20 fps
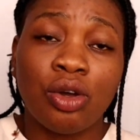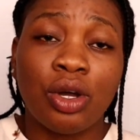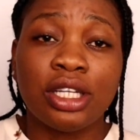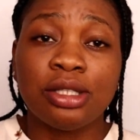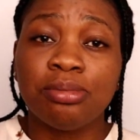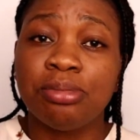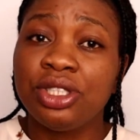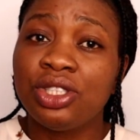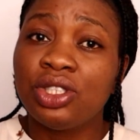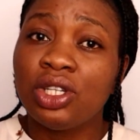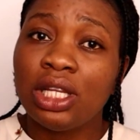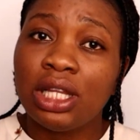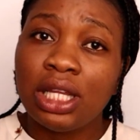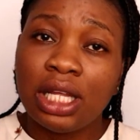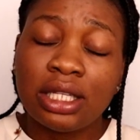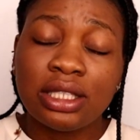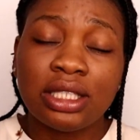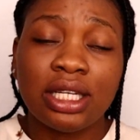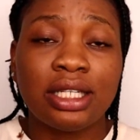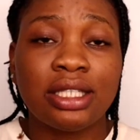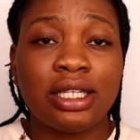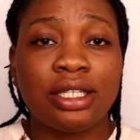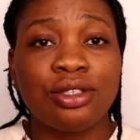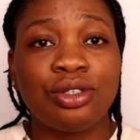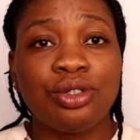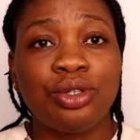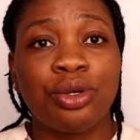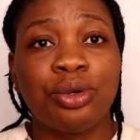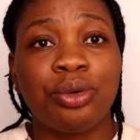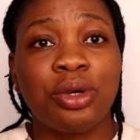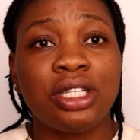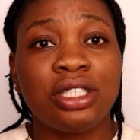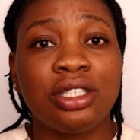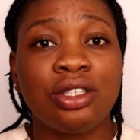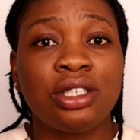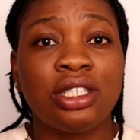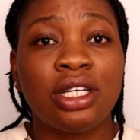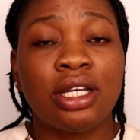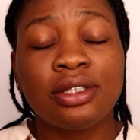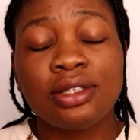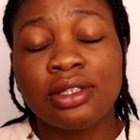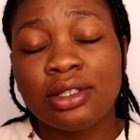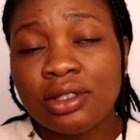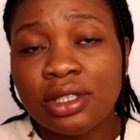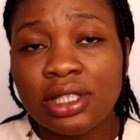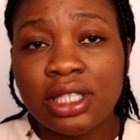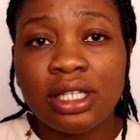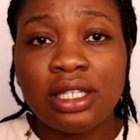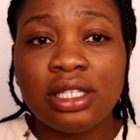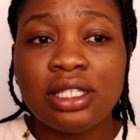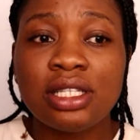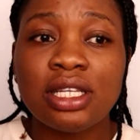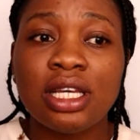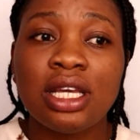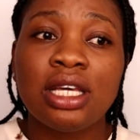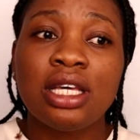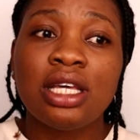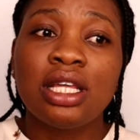or admission letter that you're already their student.